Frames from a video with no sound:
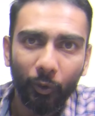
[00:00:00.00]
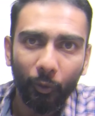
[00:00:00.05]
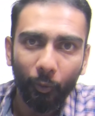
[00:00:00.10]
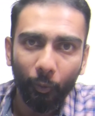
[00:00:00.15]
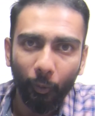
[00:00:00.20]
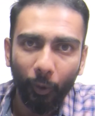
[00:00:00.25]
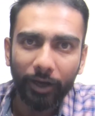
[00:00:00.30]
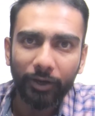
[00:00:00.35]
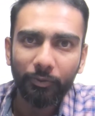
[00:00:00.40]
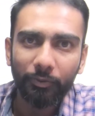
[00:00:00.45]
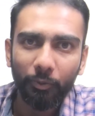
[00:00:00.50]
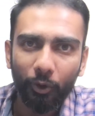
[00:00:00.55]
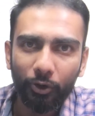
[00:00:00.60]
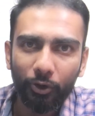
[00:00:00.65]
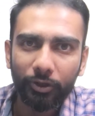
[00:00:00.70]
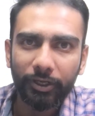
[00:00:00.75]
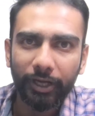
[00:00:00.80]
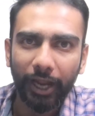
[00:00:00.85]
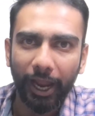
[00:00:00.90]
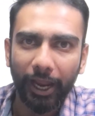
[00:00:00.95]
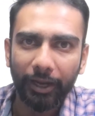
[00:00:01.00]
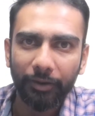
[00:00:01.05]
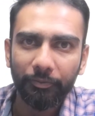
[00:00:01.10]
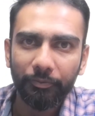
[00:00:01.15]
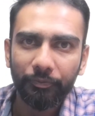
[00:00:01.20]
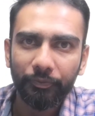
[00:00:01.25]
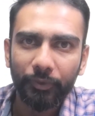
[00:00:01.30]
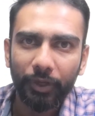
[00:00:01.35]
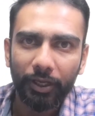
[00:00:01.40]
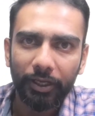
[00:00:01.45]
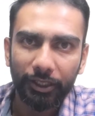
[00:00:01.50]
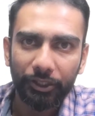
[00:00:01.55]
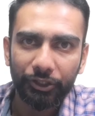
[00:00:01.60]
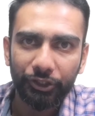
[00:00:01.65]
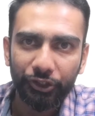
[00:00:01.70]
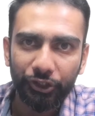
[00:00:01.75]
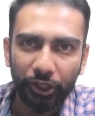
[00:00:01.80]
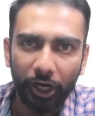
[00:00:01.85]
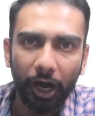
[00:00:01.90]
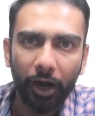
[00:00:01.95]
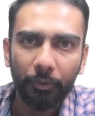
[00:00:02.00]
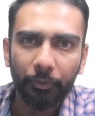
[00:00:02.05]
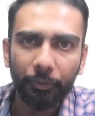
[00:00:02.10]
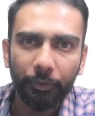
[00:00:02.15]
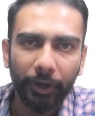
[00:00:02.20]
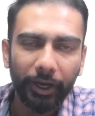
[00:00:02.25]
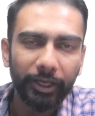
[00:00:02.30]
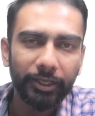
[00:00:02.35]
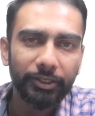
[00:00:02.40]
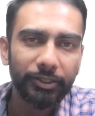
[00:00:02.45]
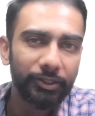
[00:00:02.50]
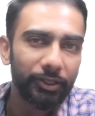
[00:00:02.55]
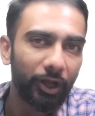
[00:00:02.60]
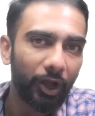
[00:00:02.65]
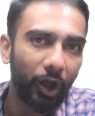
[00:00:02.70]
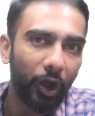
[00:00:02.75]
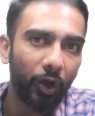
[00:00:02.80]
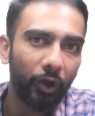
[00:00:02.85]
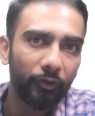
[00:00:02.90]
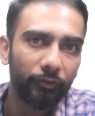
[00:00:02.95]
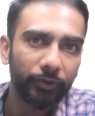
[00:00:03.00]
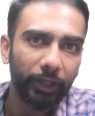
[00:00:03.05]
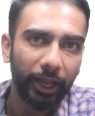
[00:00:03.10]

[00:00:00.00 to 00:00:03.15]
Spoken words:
one more time, sharpness of the